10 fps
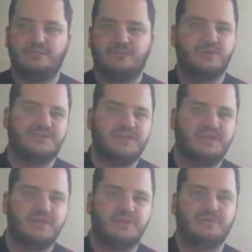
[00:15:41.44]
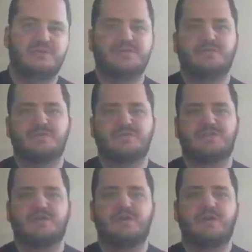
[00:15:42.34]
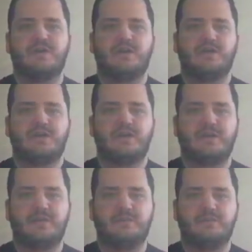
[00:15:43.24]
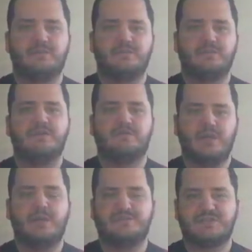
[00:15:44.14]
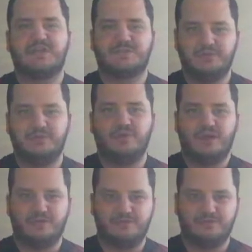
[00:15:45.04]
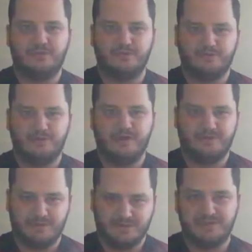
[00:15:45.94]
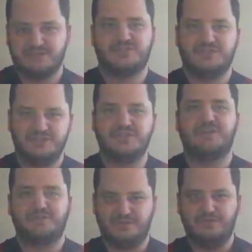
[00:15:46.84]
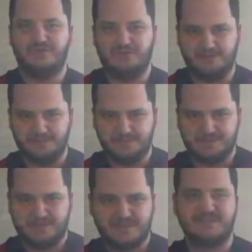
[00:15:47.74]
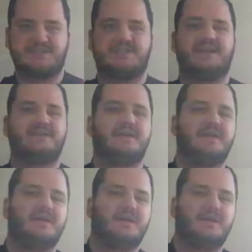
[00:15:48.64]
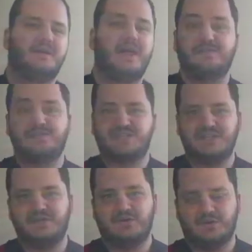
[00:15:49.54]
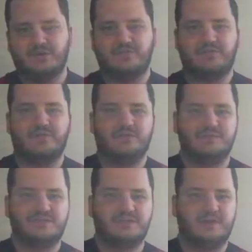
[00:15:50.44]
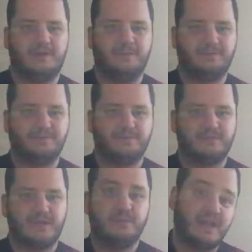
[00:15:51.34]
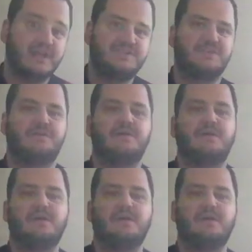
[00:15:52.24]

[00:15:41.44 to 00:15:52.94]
14 years or so, and Lynne Ramsay has been around for quite a while. She's done a few films since then. I haven't seen her other films. I would like to,